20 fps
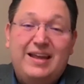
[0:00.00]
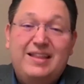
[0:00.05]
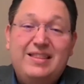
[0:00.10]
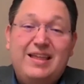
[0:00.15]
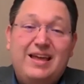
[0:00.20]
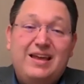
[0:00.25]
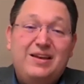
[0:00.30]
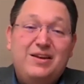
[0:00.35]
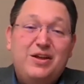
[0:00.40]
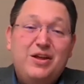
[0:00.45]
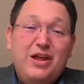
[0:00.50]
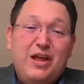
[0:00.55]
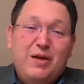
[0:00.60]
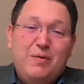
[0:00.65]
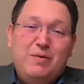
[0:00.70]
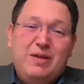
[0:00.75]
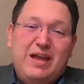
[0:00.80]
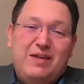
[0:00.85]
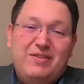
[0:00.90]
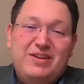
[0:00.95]
And then
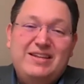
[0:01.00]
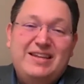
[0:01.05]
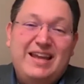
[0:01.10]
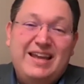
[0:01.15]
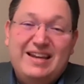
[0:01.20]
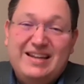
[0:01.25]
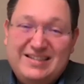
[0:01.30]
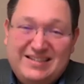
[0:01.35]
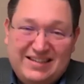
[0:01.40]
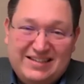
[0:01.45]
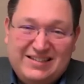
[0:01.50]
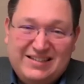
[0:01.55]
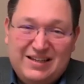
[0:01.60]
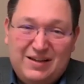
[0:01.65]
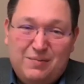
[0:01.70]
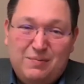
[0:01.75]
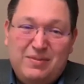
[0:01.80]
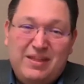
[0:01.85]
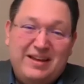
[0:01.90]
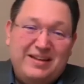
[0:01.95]
we have a data
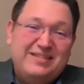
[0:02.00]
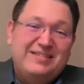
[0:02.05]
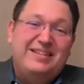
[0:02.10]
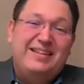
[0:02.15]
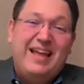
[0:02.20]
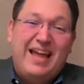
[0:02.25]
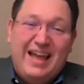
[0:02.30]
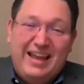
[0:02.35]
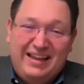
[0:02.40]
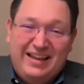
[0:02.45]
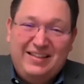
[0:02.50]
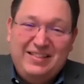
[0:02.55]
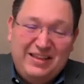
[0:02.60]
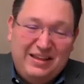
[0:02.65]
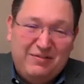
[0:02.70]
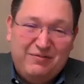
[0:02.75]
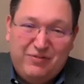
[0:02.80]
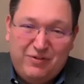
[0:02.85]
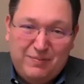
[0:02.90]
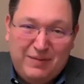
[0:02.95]
system that is lagging the
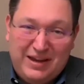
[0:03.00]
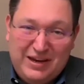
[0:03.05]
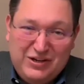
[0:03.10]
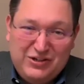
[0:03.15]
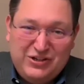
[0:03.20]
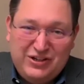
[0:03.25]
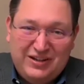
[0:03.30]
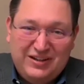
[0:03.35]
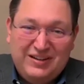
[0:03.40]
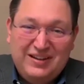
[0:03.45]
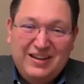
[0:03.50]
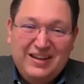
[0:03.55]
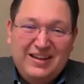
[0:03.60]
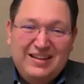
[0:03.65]
information